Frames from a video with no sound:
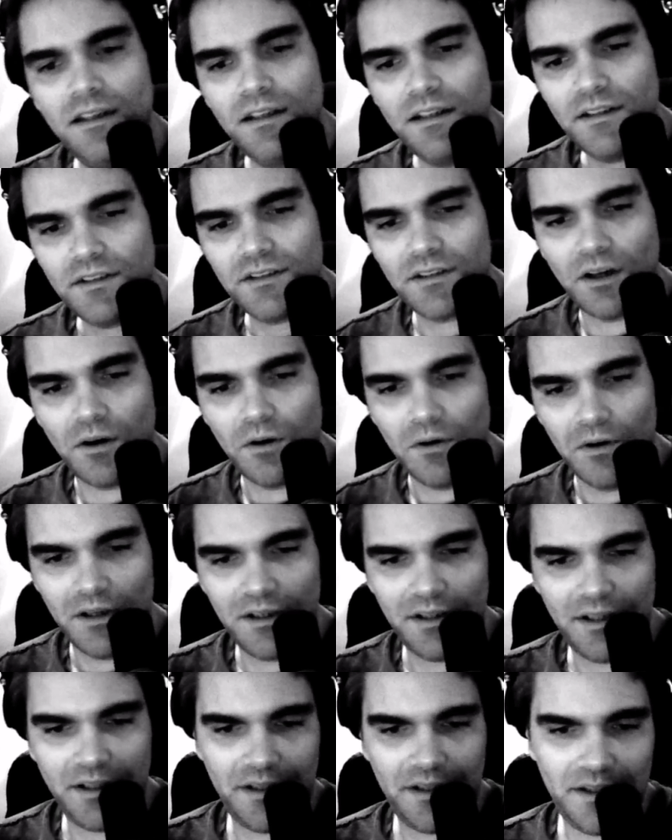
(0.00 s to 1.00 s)
So
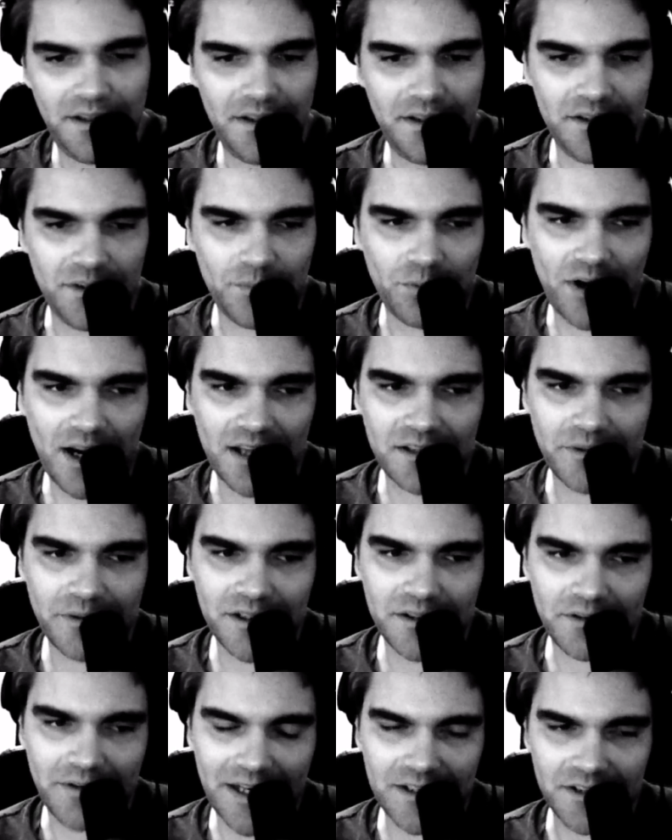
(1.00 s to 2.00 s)
the
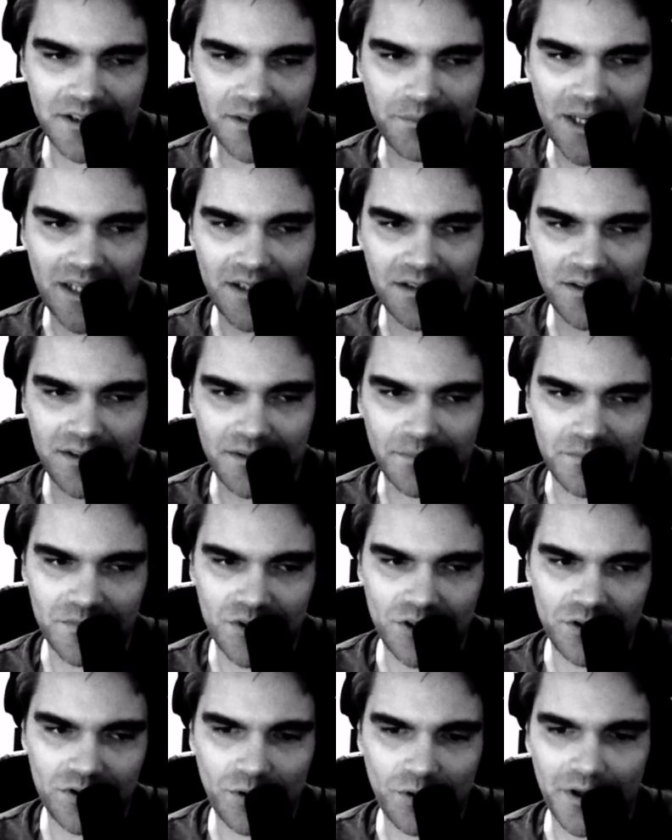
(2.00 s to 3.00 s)
prospect of actually making some
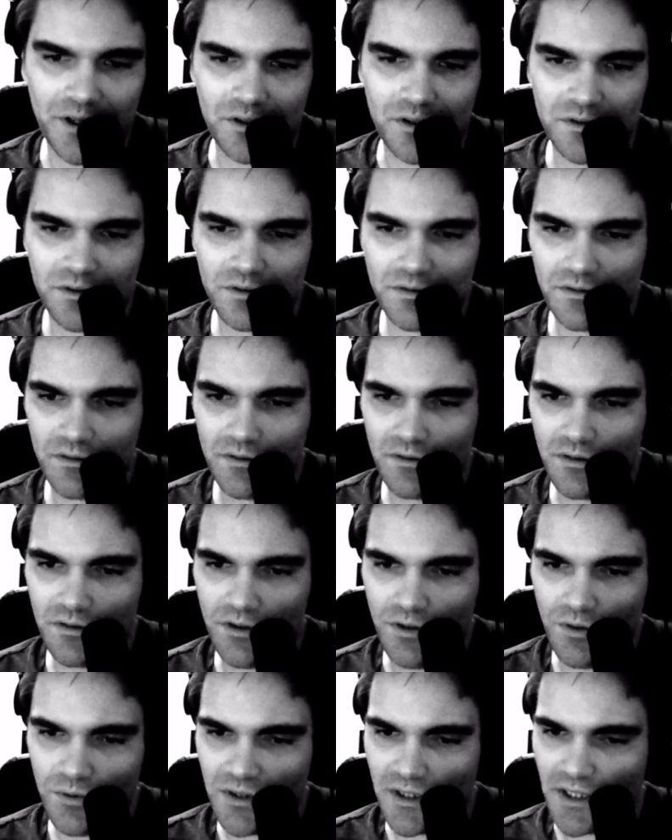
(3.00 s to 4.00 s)
tutorials
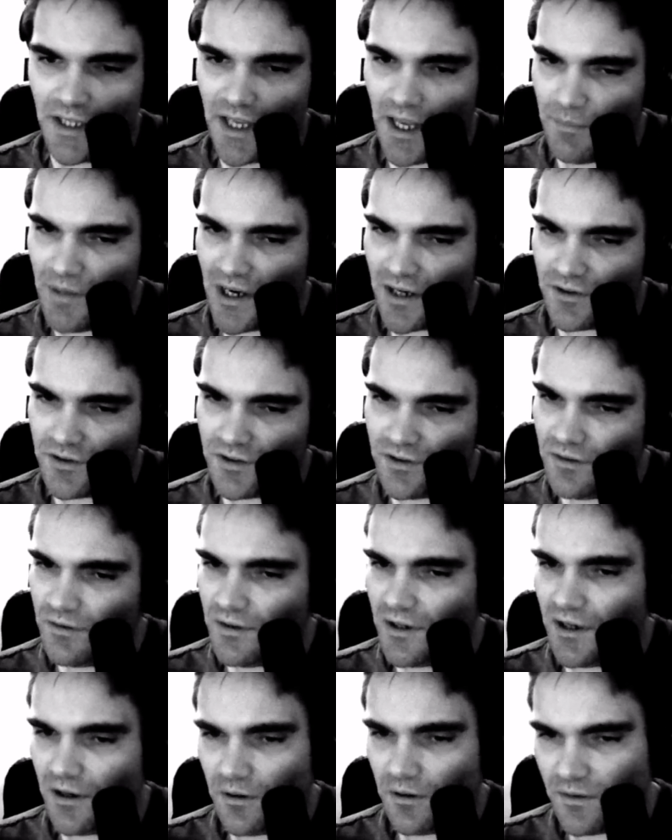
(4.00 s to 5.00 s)
using Game Maker
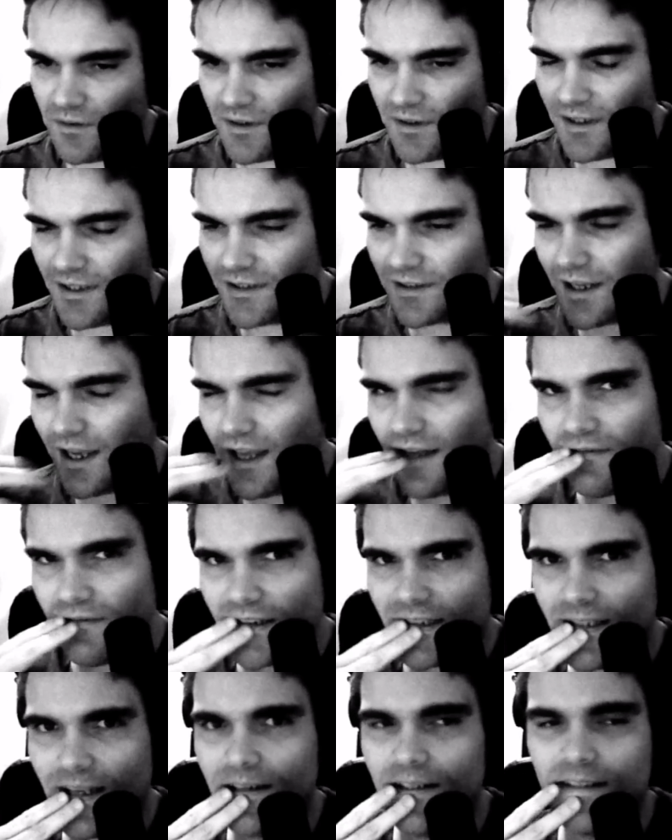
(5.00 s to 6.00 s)
Studio is kind of
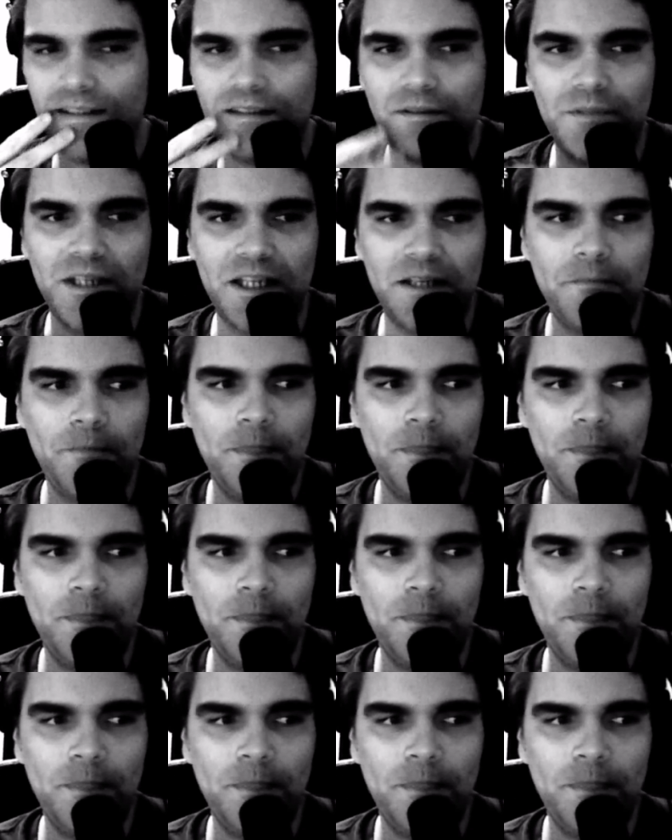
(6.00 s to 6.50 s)
exciting to me.